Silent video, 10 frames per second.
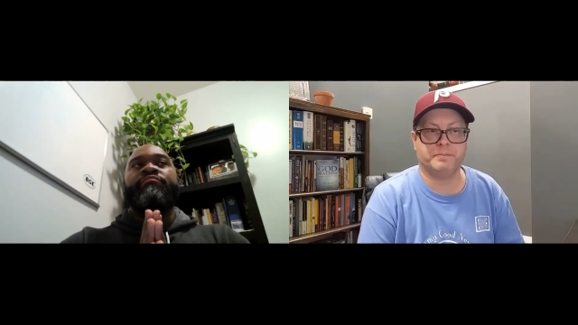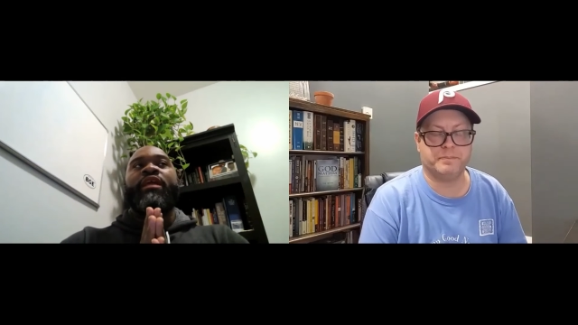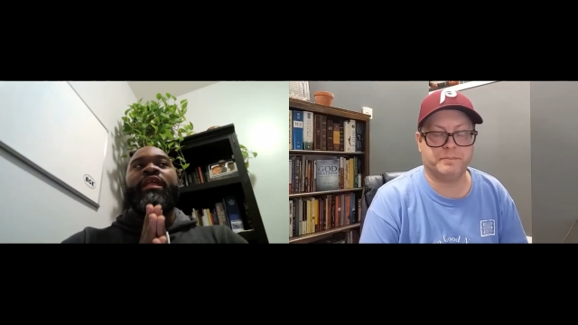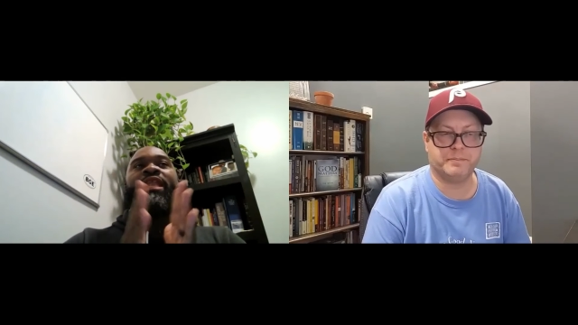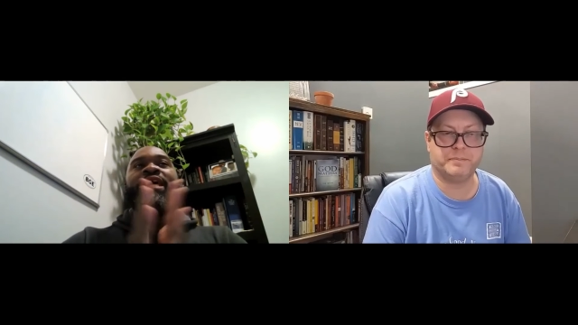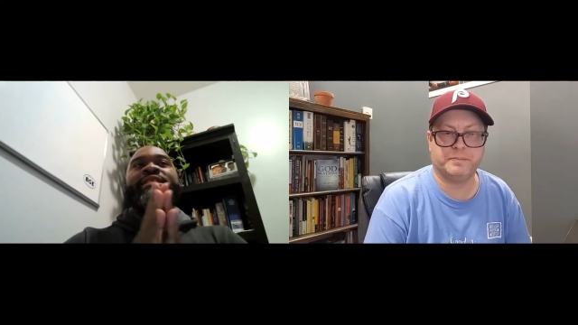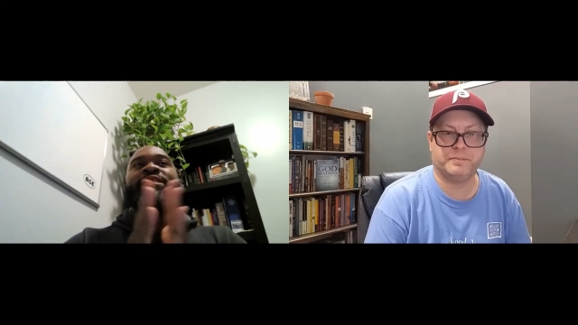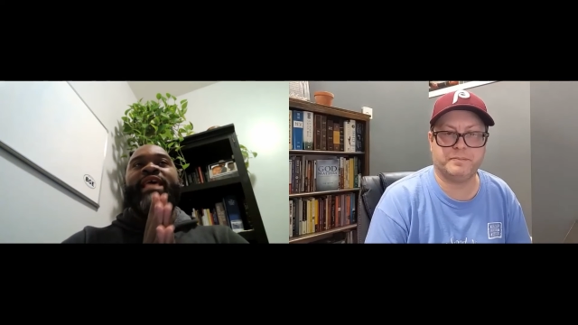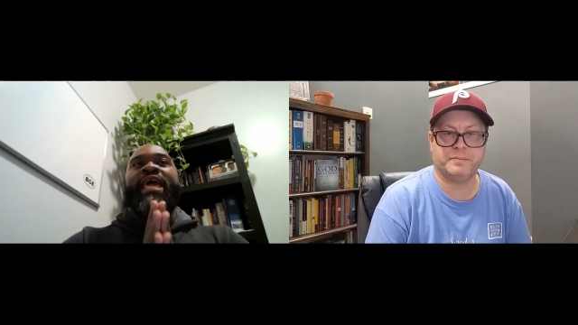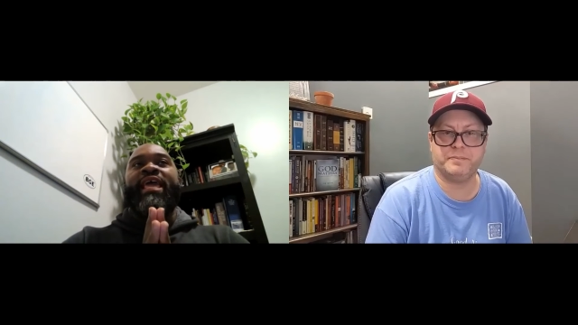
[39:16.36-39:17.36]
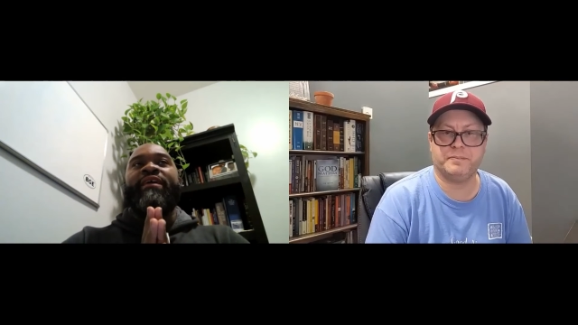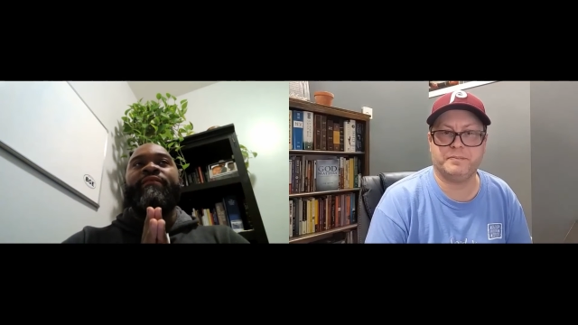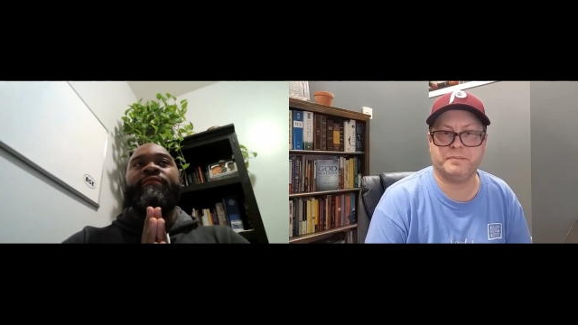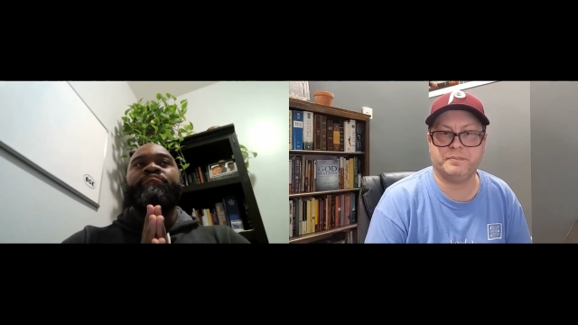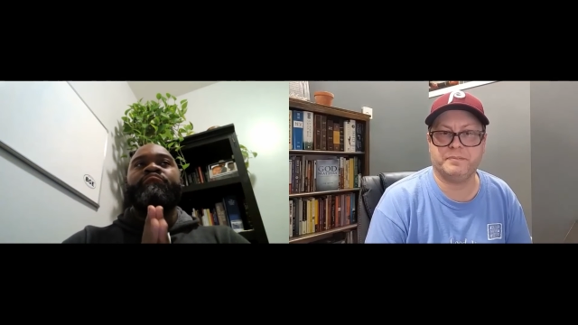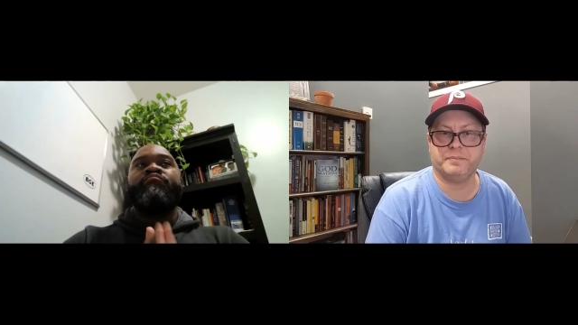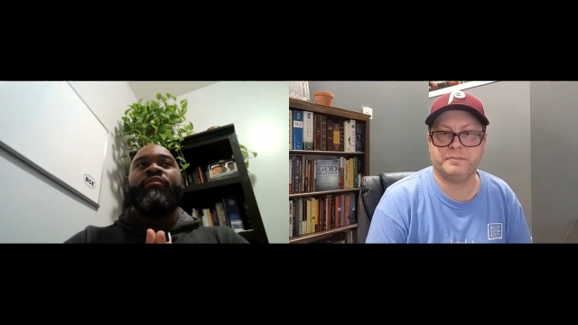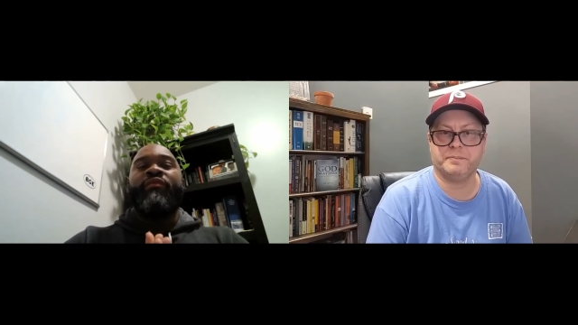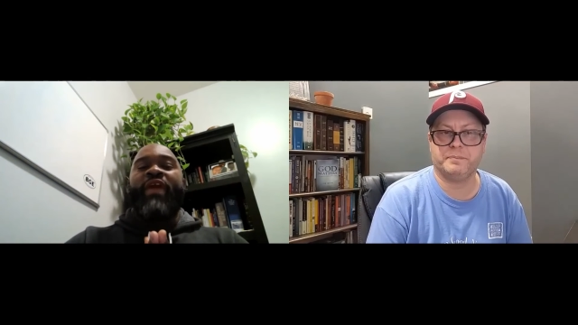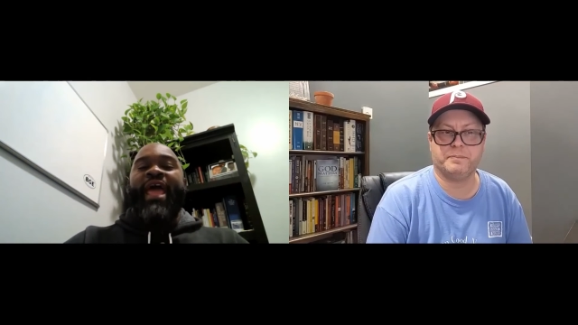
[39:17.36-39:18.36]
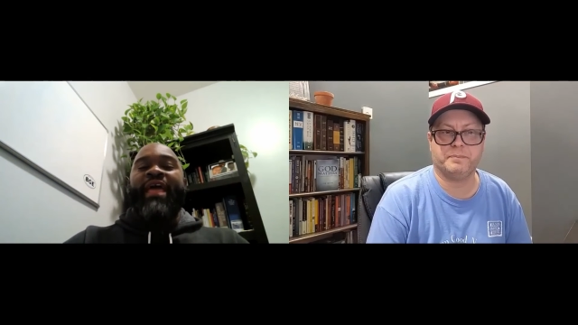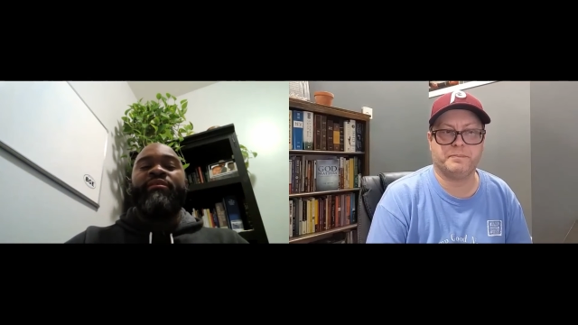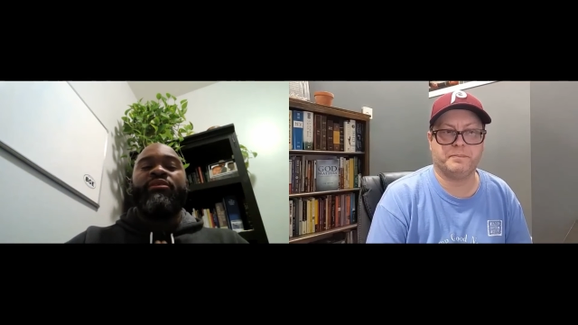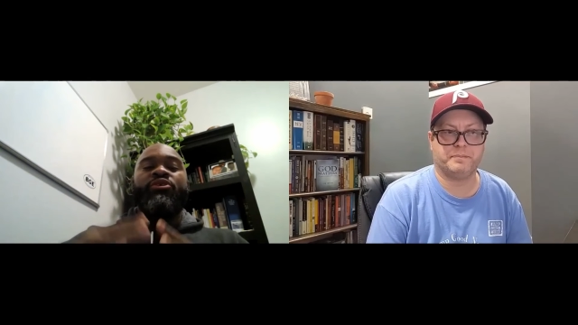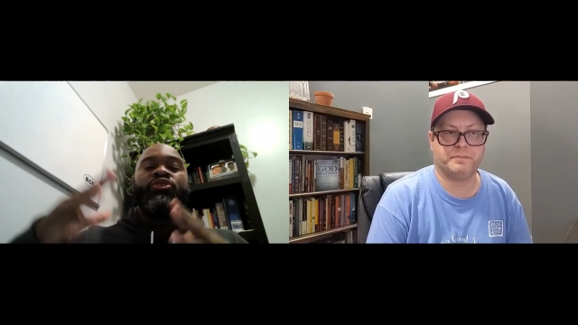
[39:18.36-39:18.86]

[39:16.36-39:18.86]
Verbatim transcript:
Speaker 1: Let's say that